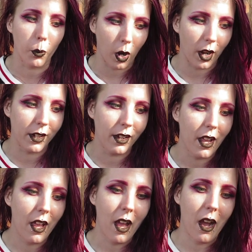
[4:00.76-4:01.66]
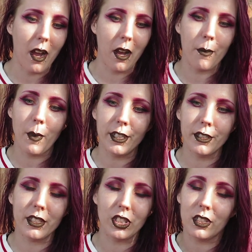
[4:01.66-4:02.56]
1.
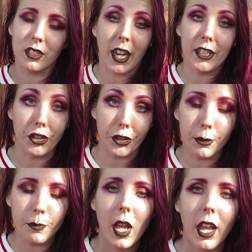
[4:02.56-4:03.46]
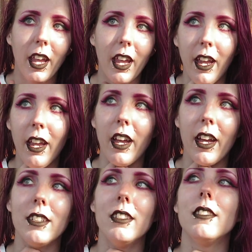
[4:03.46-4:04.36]
I do.
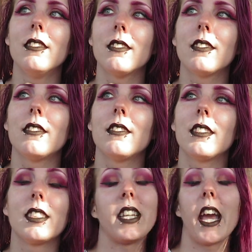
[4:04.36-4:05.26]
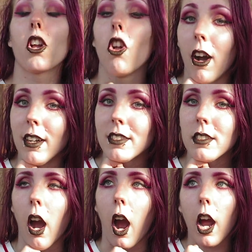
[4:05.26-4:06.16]
And The Santa Claus.
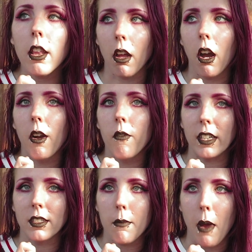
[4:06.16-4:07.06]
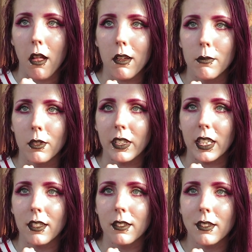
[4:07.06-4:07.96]
I love that Tim Allen
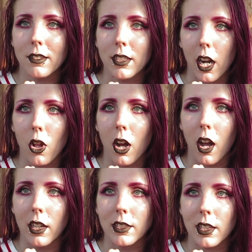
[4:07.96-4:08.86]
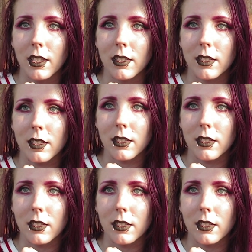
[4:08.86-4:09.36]
movie. Santa Claus is